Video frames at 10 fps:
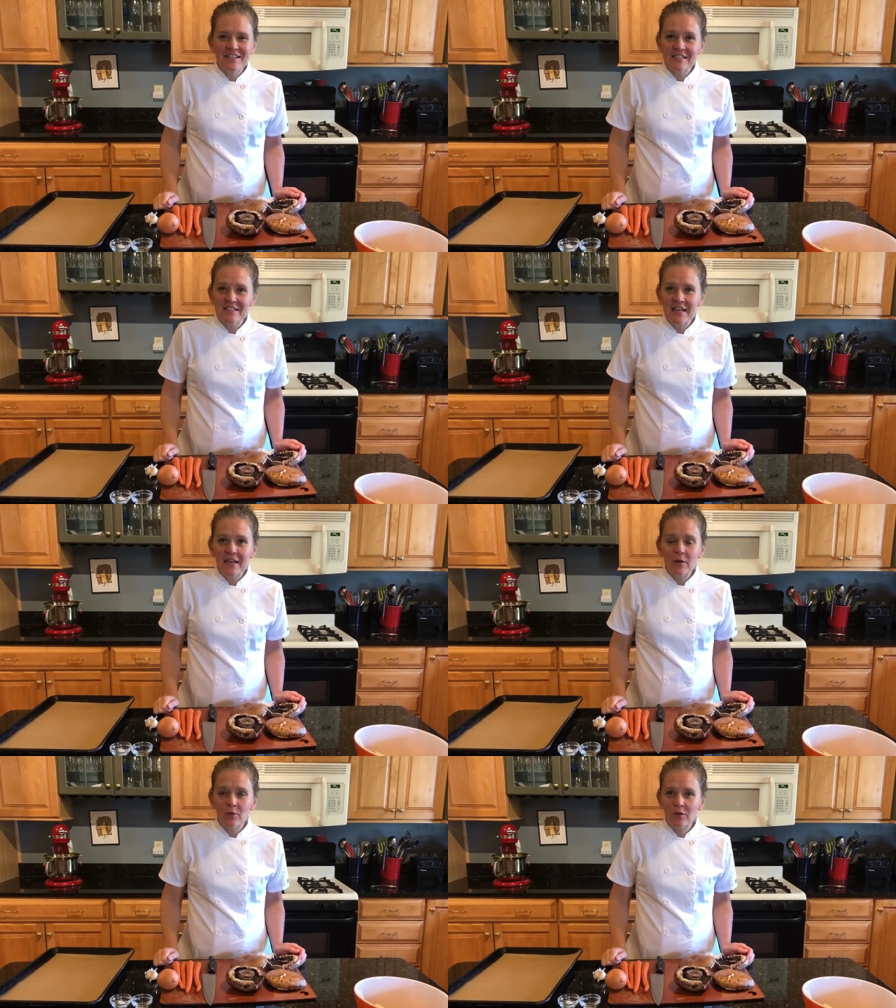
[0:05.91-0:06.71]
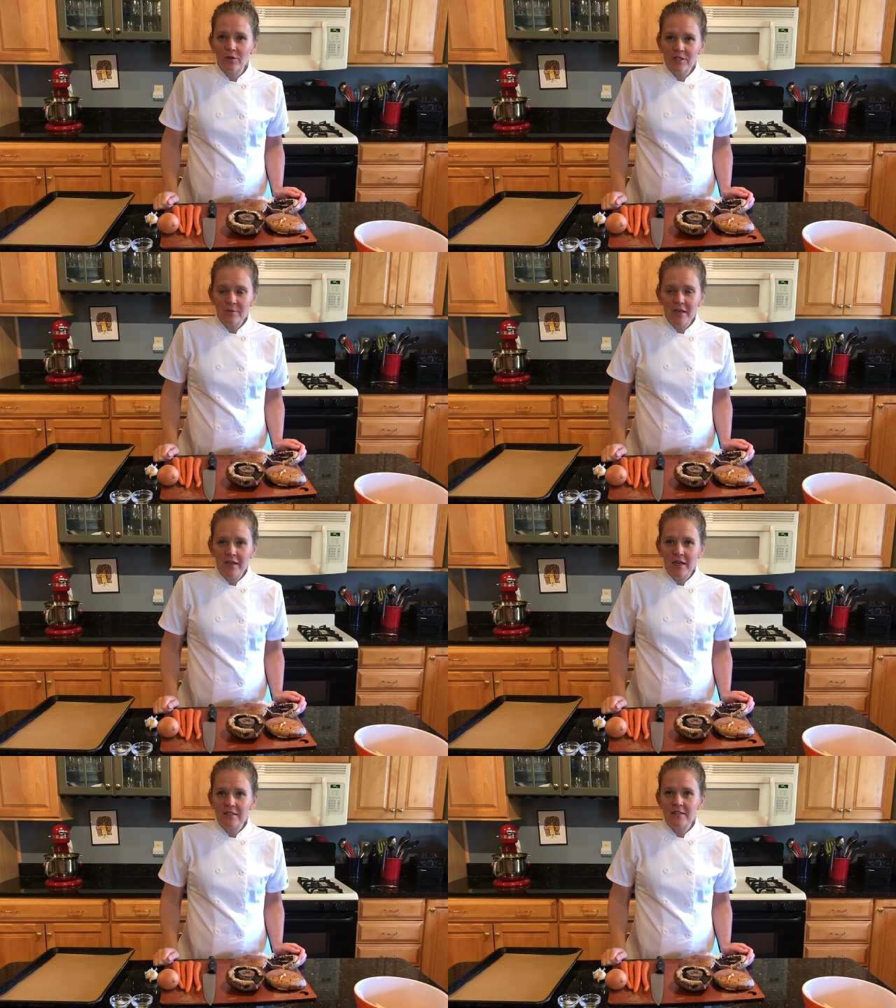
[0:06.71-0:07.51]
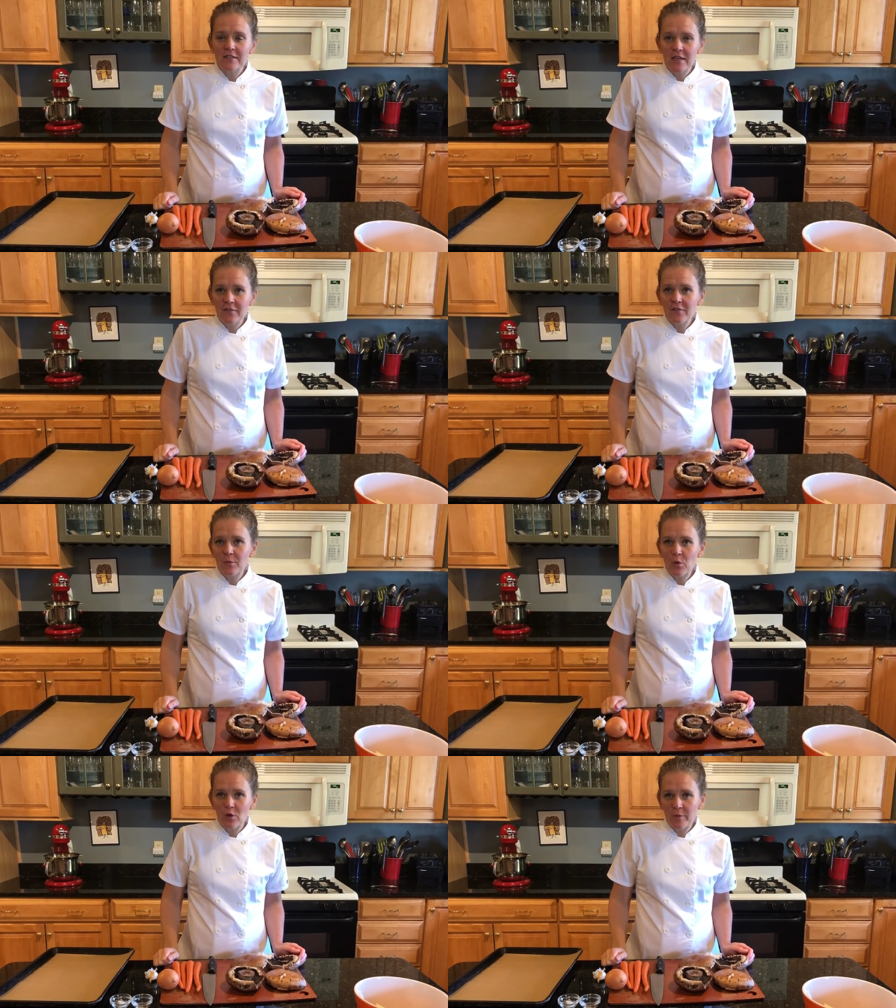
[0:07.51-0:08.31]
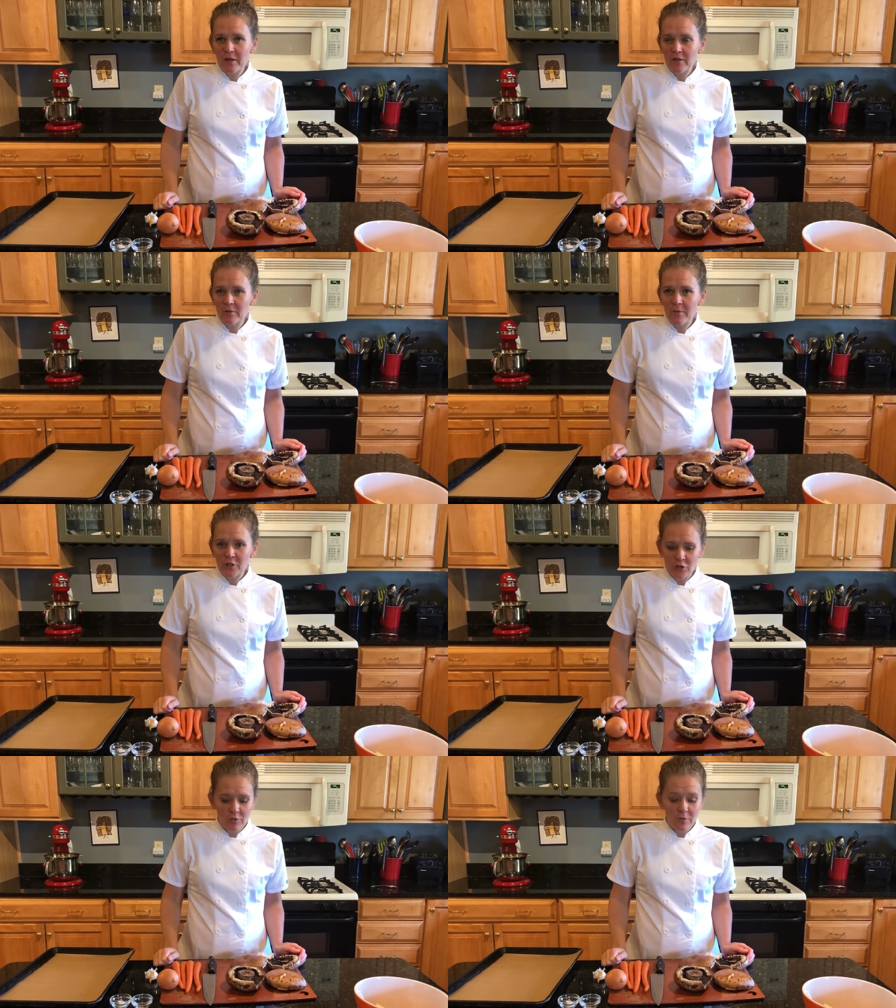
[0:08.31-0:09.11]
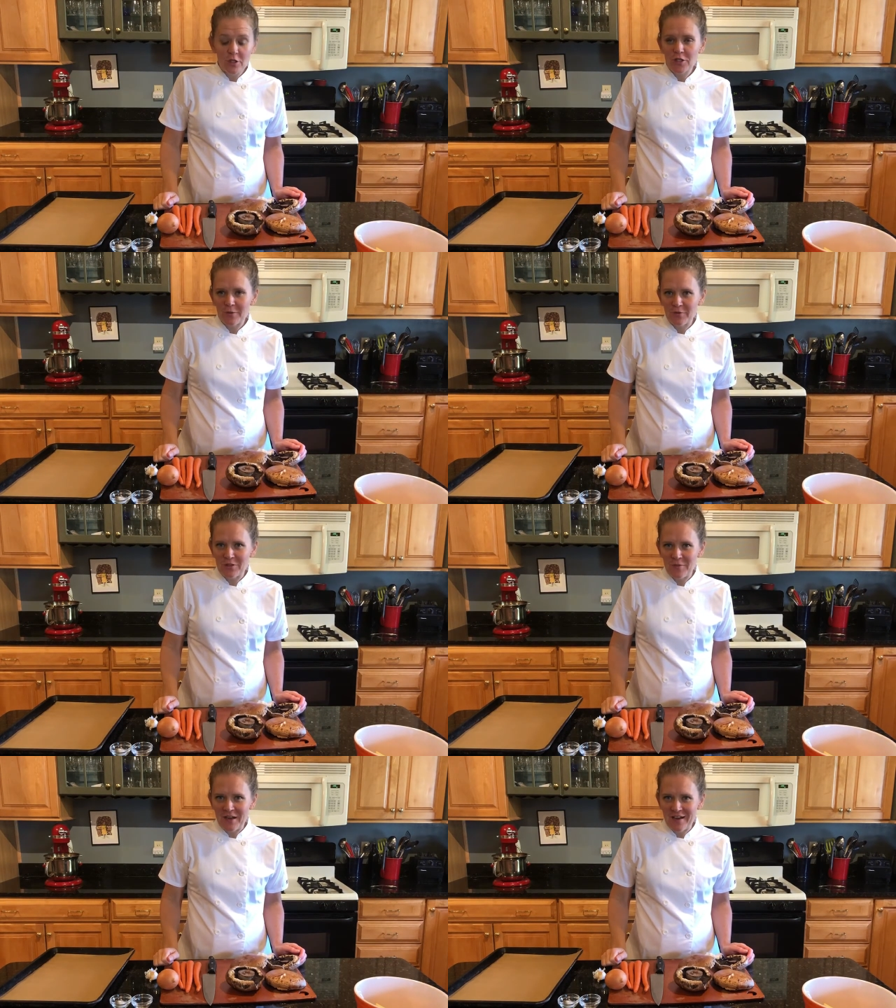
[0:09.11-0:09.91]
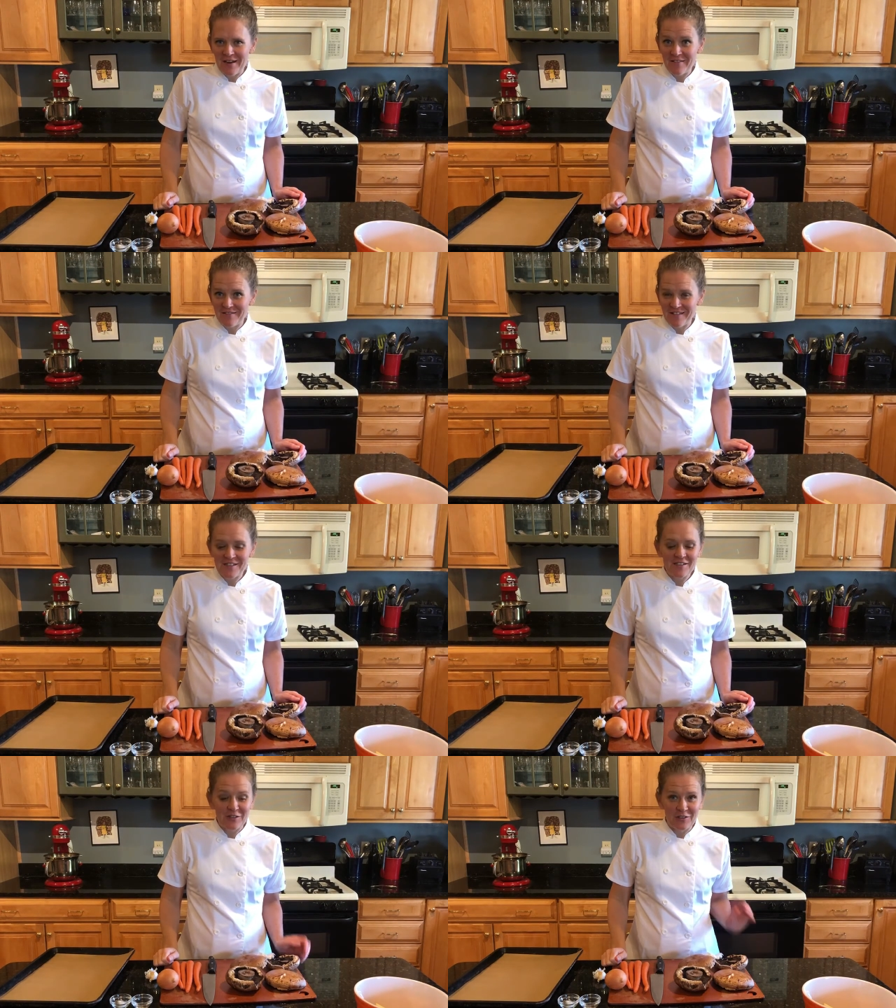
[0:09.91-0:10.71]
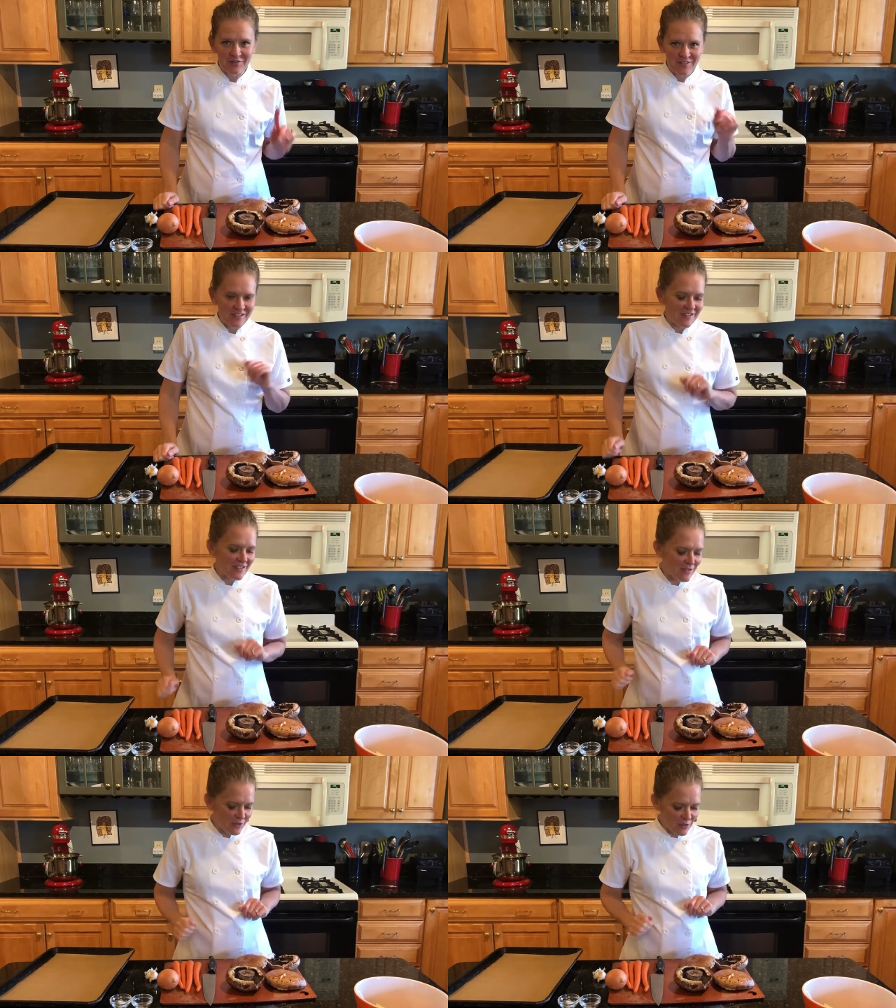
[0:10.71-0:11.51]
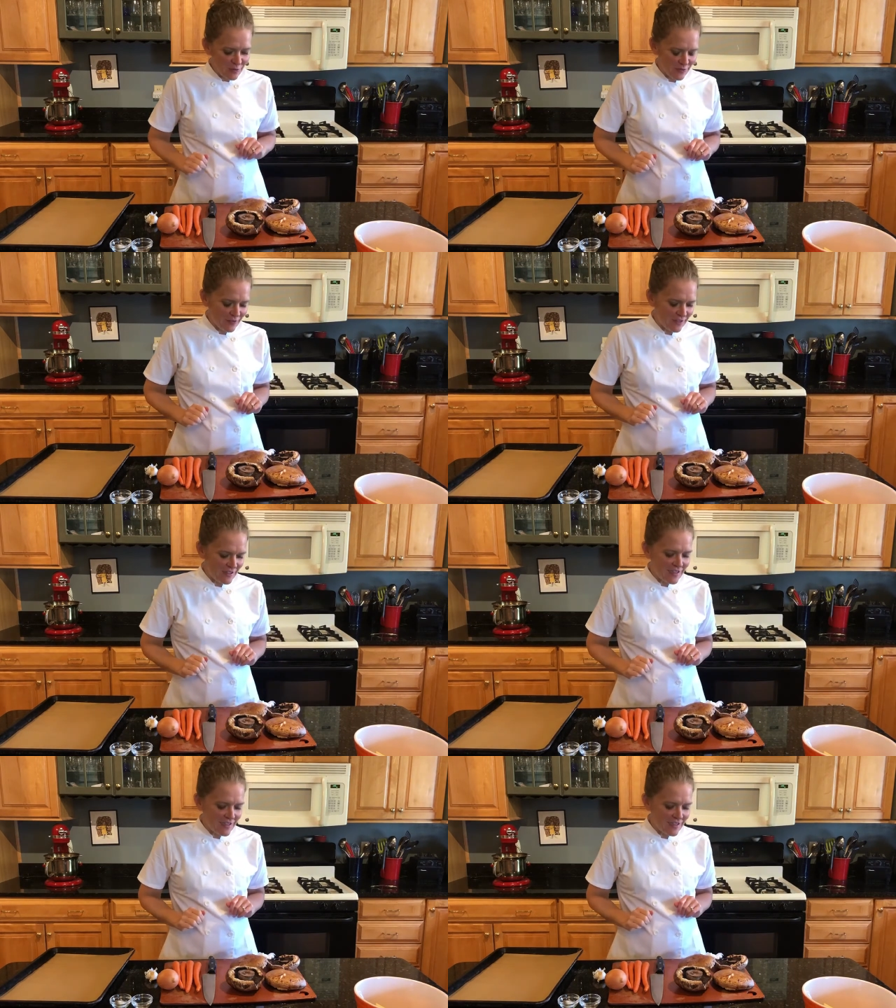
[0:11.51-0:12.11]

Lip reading: Today we're going to make stuffed portobello mushroom shepherd's pie. This is a good one. This is super fun.